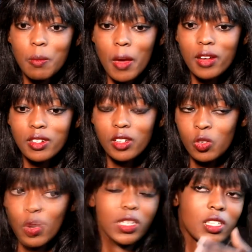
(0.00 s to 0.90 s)
But,
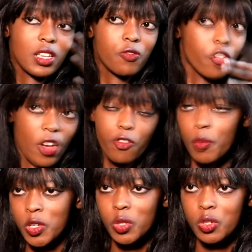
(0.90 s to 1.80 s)
as I said, for the
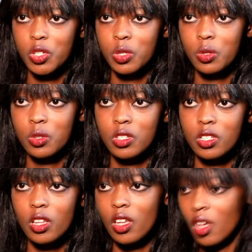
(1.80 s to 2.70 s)
aforementioned
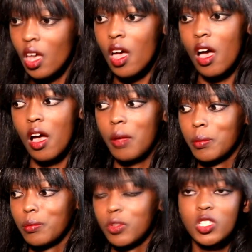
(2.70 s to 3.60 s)
reasons,
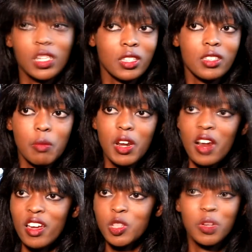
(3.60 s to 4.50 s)
sexism and
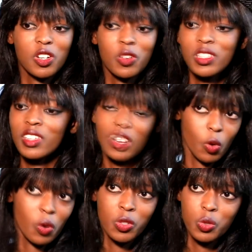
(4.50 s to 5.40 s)
harassment, I don't think
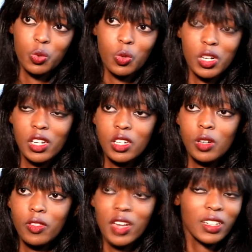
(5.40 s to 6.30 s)
anyone wants to really
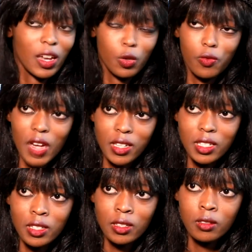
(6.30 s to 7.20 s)
deal with that kind of
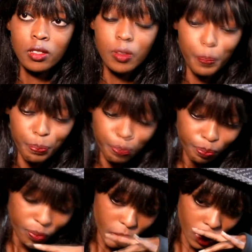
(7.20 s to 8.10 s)
nonsense.
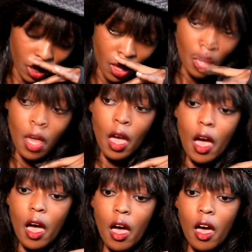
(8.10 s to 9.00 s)

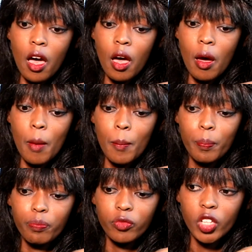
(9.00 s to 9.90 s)

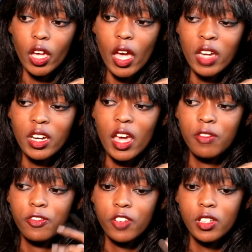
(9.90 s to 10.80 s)
And
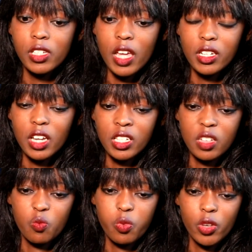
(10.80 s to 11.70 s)
I feel that at
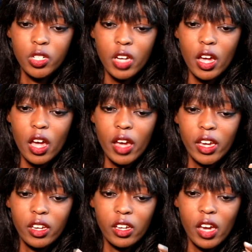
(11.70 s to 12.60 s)
some point,
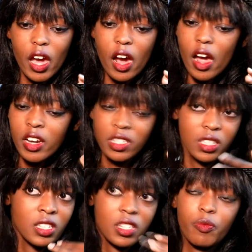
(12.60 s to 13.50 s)

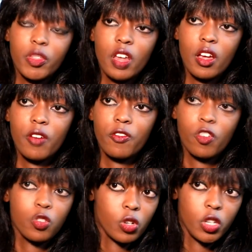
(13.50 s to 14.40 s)
this is something I've
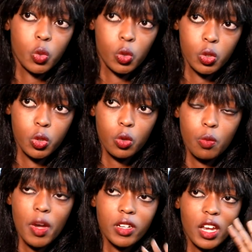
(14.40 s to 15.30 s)
not only told you,
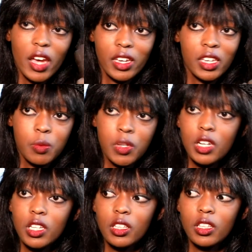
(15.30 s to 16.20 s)
but I keep
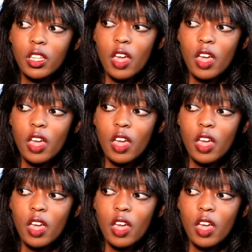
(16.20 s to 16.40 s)
telling